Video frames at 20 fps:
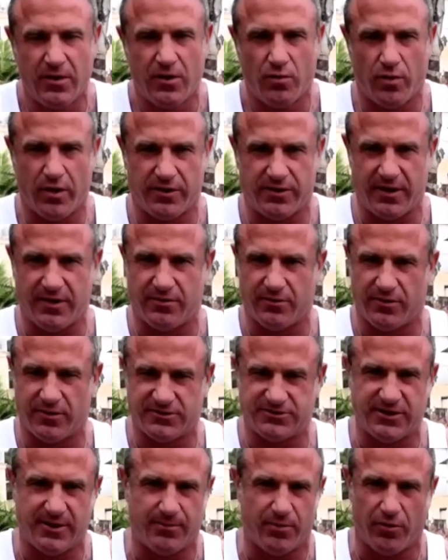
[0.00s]
with either the
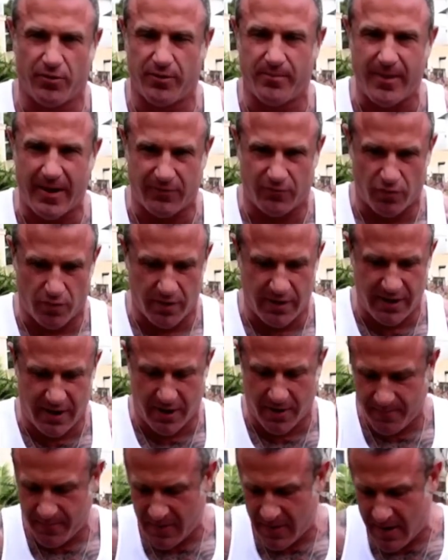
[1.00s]
symbol or the mentor
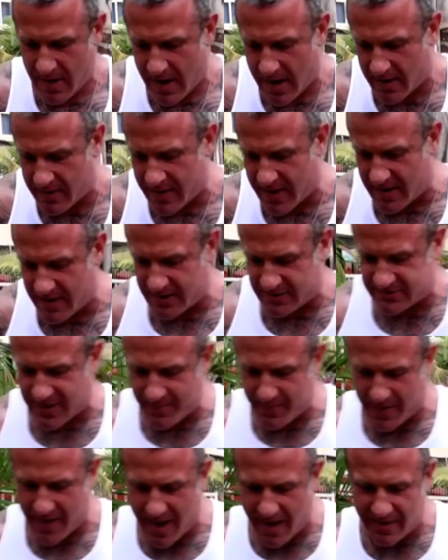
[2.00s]
here, and then
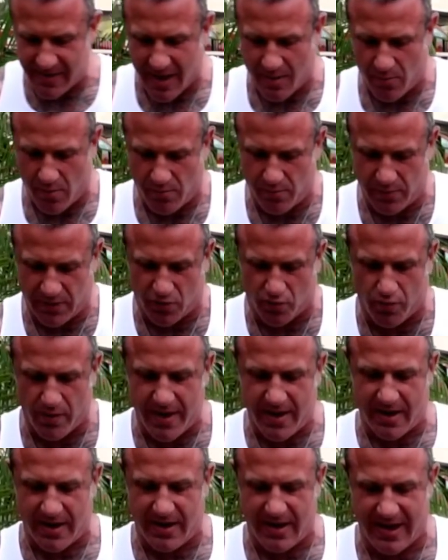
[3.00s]
stepping out of that, what we
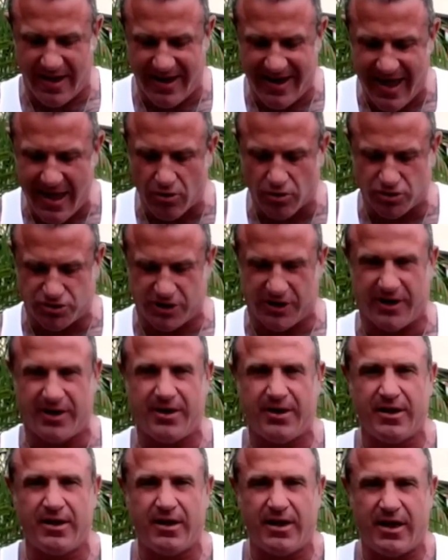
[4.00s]
created in energy,
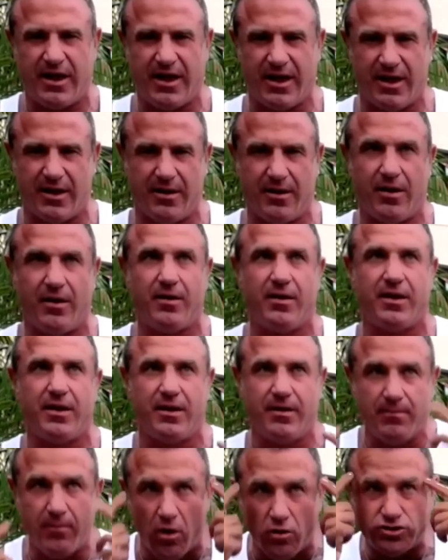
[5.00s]
in
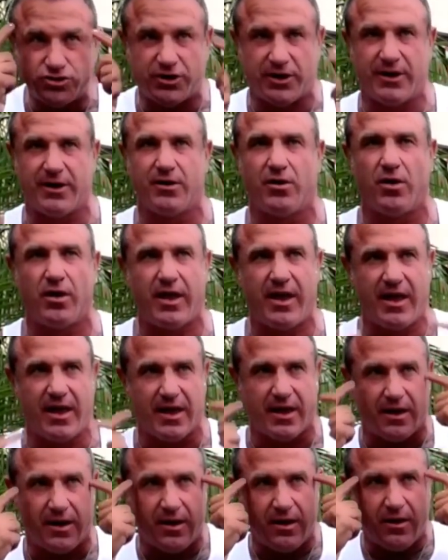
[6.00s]
emotion,
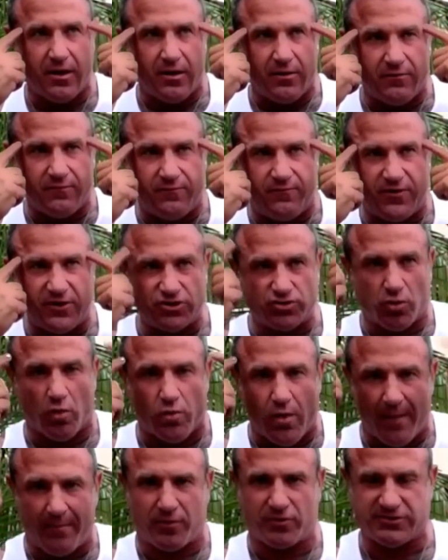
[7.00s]
in visual
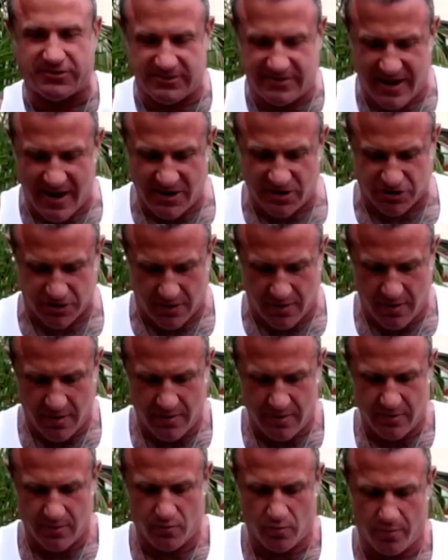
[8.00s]
representation
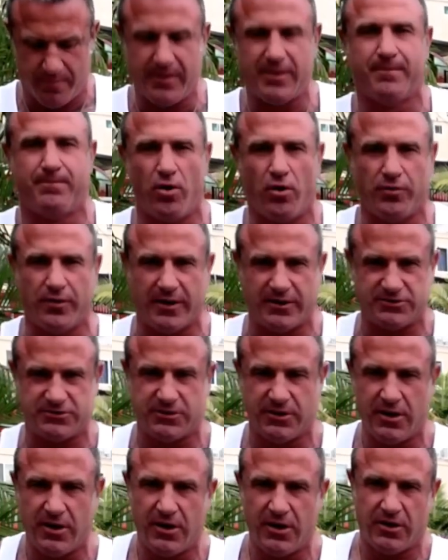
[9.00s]
would be the boldness.
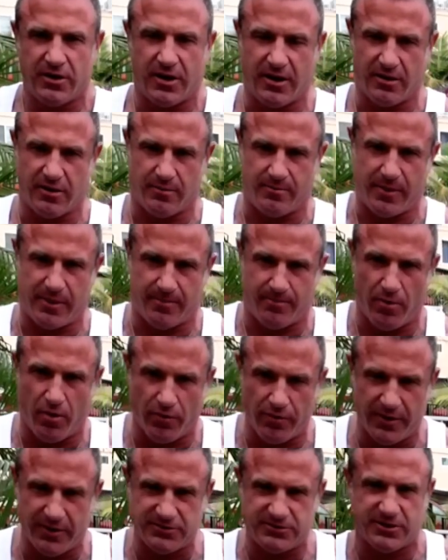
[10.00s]
Either be the
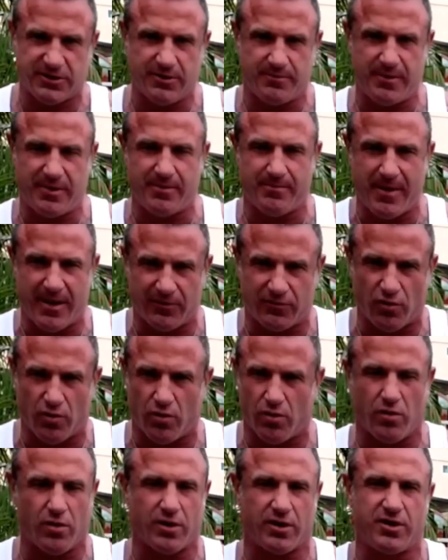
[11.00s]
boldness, it could be the mentor,
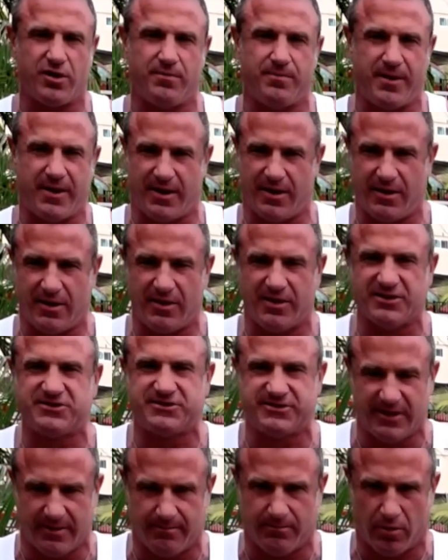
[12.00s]
or it could be the
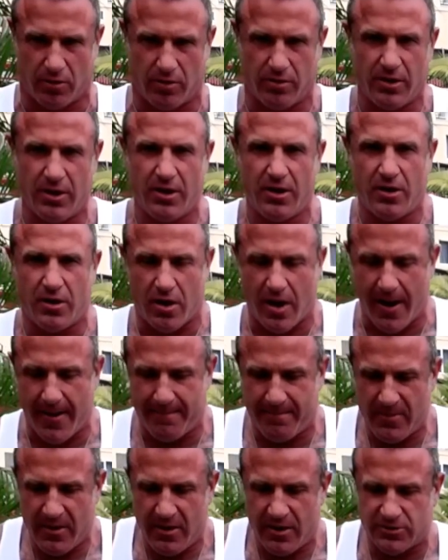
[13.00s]
symbol, right?
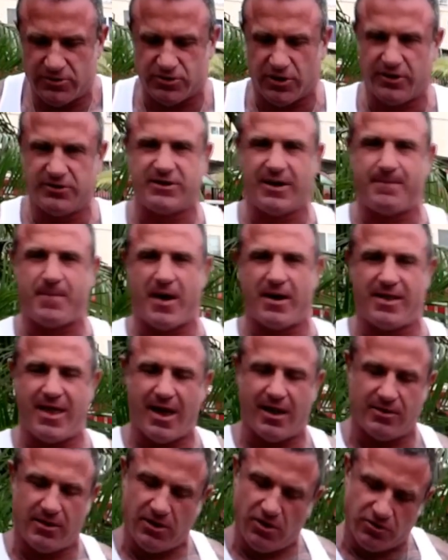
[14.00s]
And so you step out of
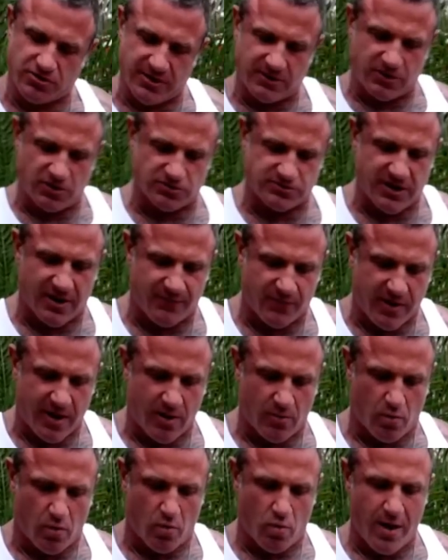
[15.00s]
that, and then you think to yourself,
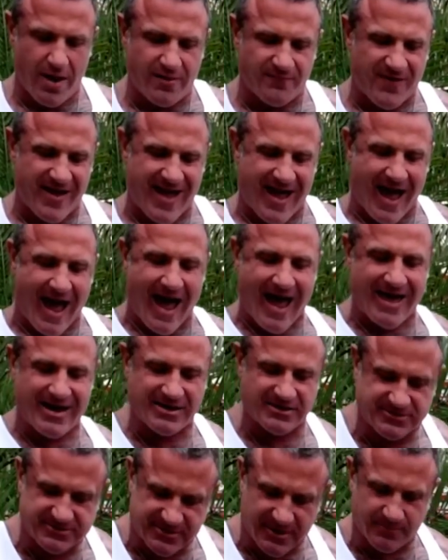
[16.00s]
okay, well, what if I
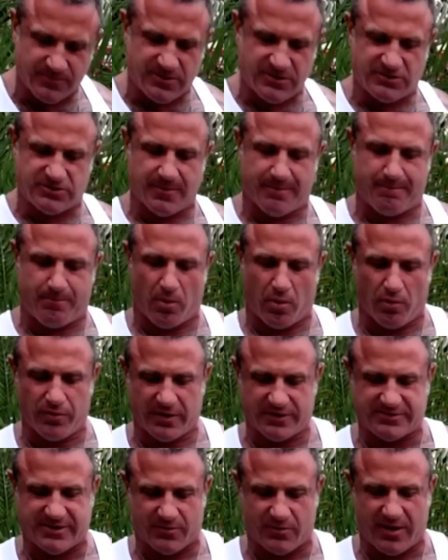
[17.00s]
added something to
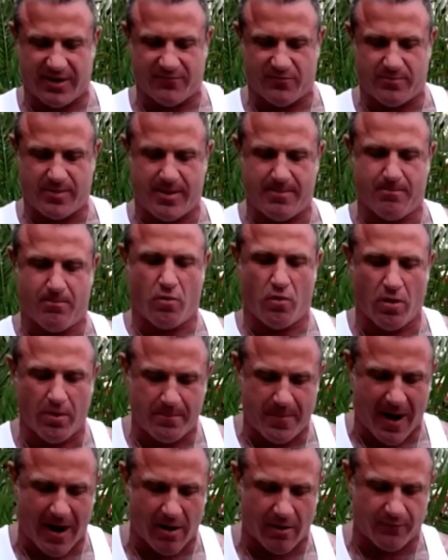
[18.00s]
boldness that would even be more
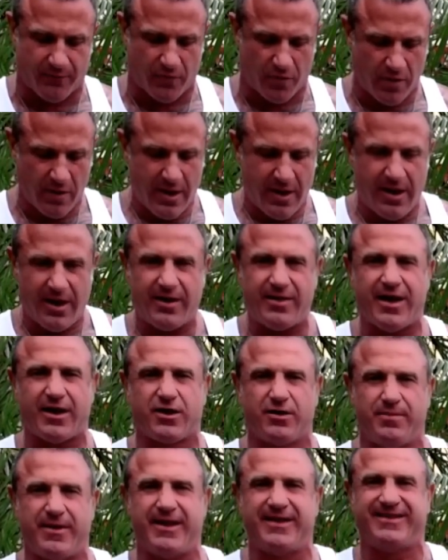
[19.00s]
powerful? And that
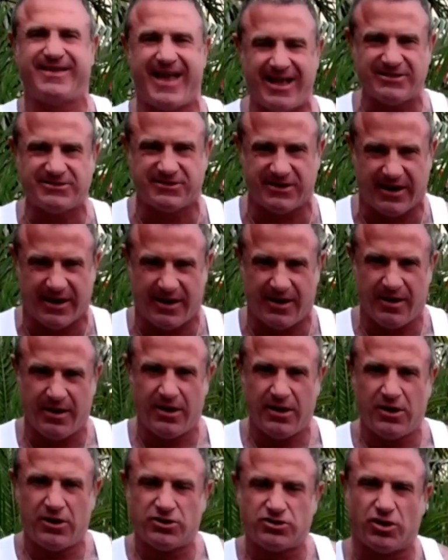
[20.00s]
could be intensity.
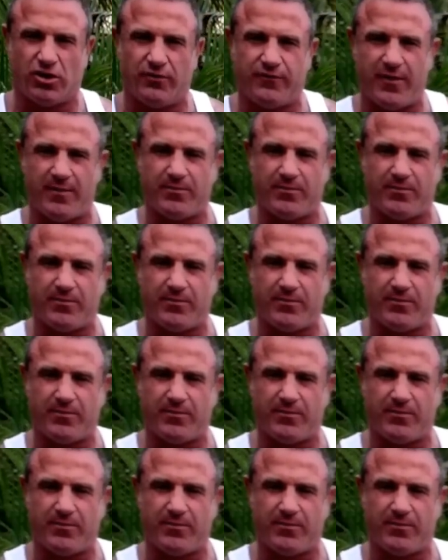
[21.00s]
So if